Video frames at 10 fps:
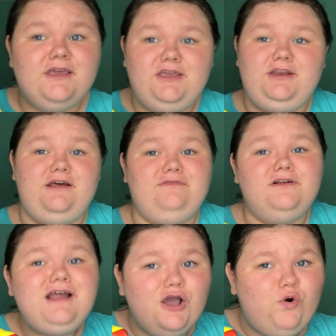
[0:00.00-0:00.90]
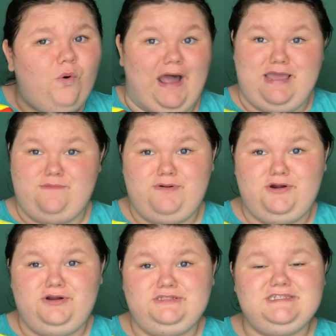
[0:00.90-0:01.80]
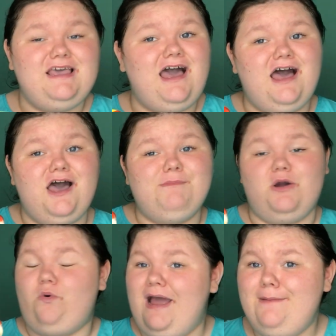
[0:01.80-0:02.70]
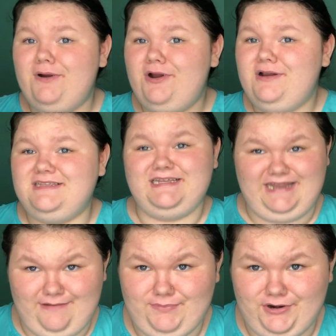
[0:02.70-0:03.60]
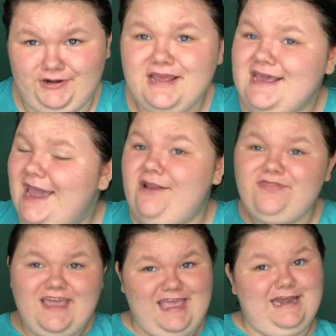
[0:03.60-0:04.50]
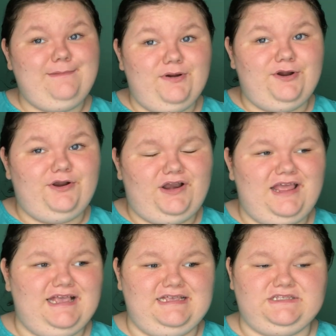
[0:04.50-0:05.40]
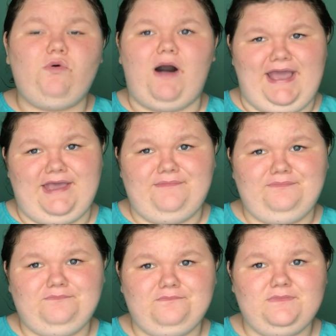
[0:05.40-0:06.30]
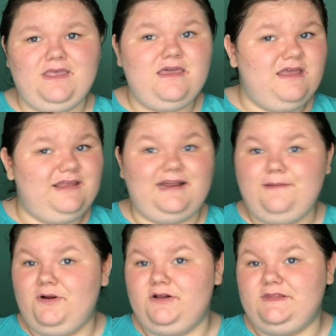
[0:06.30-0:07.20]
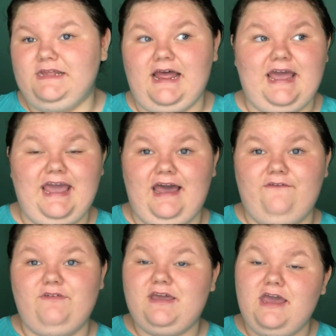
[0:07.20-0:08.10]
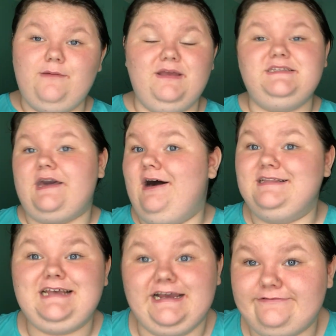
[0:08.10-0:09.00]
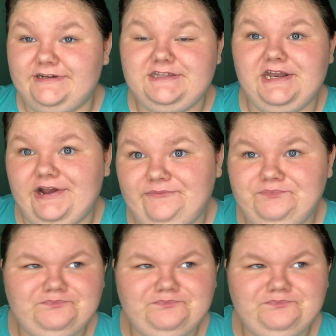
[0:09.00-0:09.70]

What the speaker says: You know, they're not quiet birds. A quiet bird is a dead bird. I don't think any bird is quiet. Not any bird that I have came into contact with, you know.